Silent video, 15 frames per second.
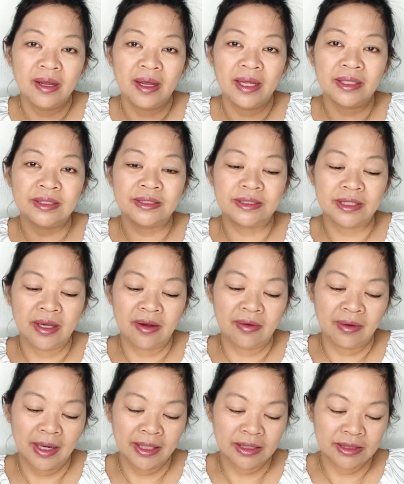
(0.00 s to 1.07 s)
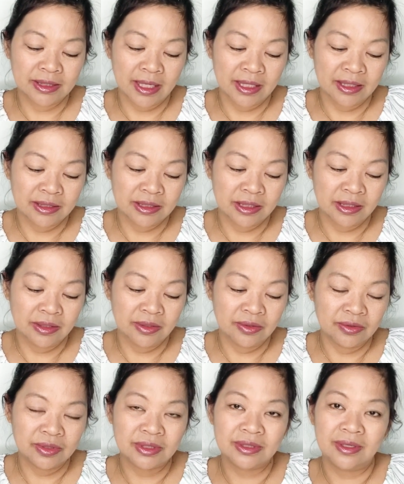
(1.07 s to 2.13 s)
And so I decided to
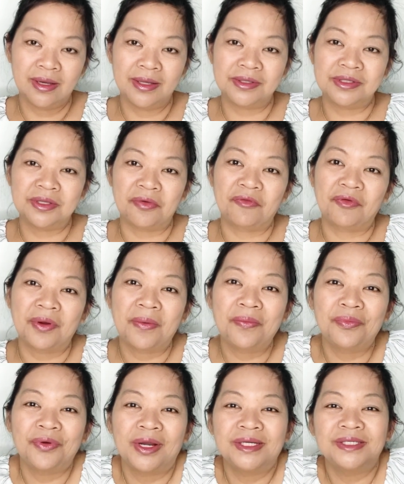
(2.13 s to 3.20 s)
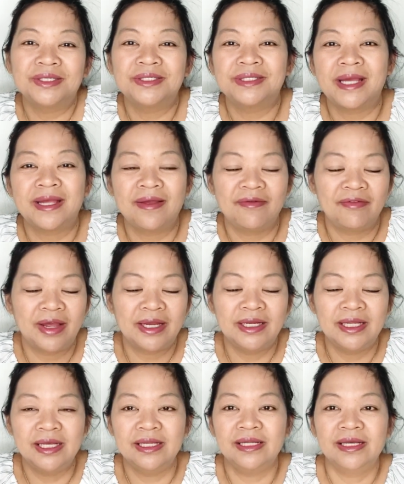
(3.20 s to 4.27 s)
use a different brush because I can't find it.